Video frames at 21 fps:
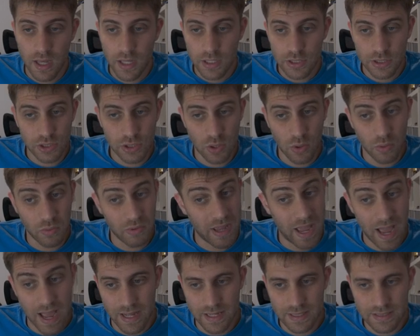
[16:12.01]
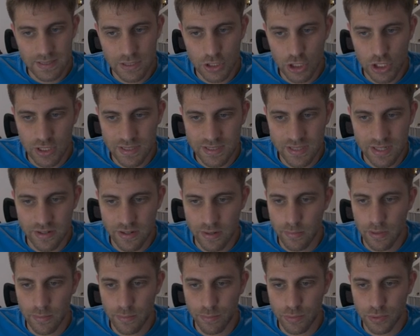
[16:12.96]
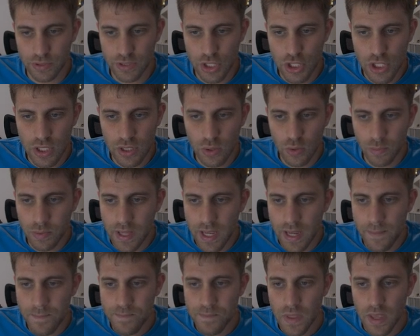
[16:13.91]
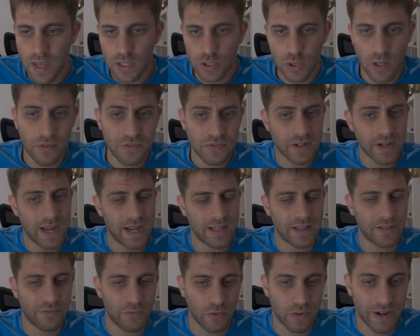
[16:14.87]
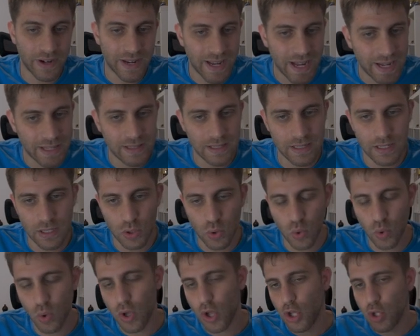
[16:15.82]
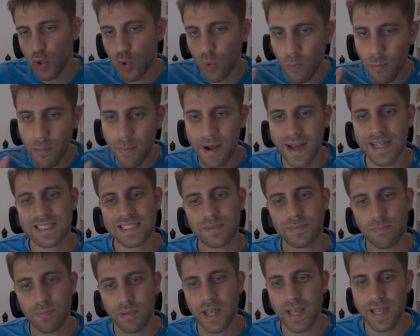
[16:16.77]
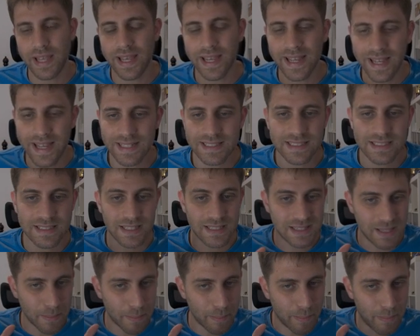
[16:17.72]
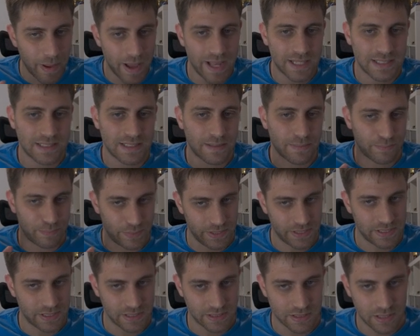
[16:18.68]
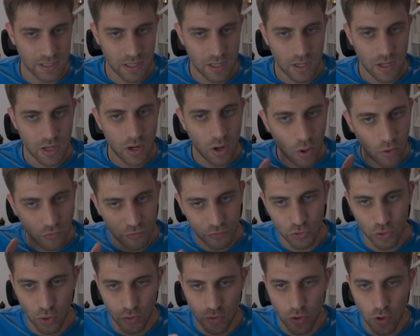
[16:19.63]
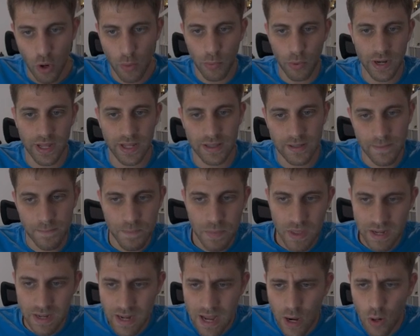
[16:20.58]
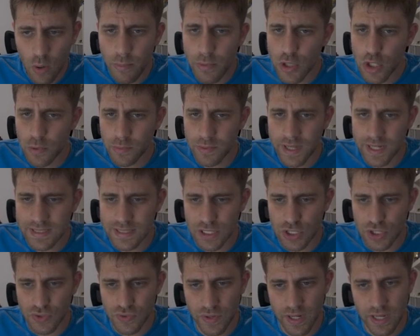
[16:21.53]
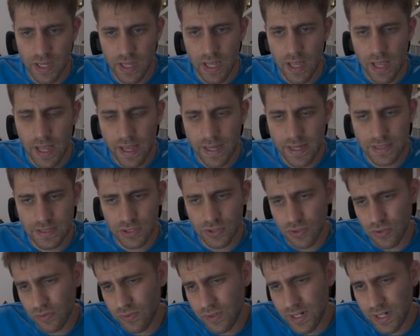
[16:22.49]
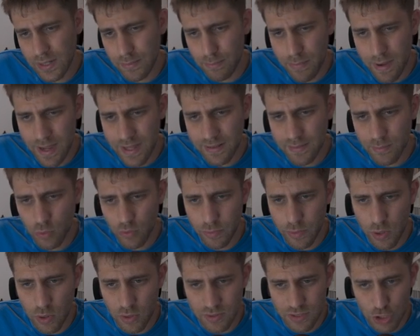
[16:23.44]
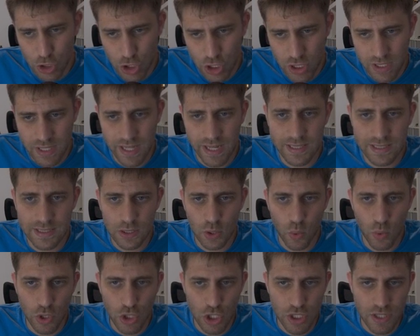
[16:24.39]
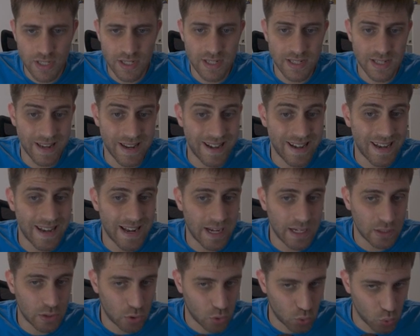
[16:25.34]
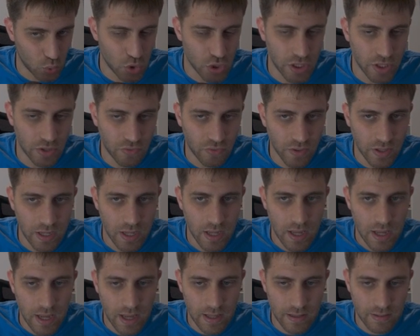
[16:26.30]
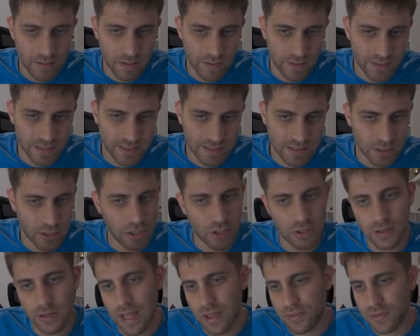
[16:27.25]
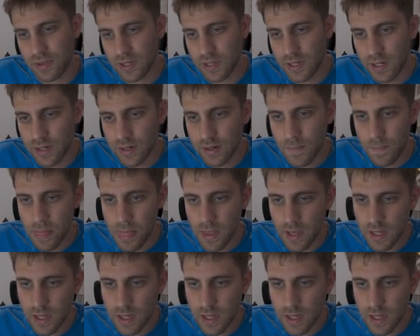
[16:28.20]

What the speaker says: So yeah, it's just terrible position to play. So after knight f4, knight e2, you must play against the best pieces of your opponent. Now bishop takes h3 is a really bad move because g takes, queen g6, and knight to g3, and there is nothing here.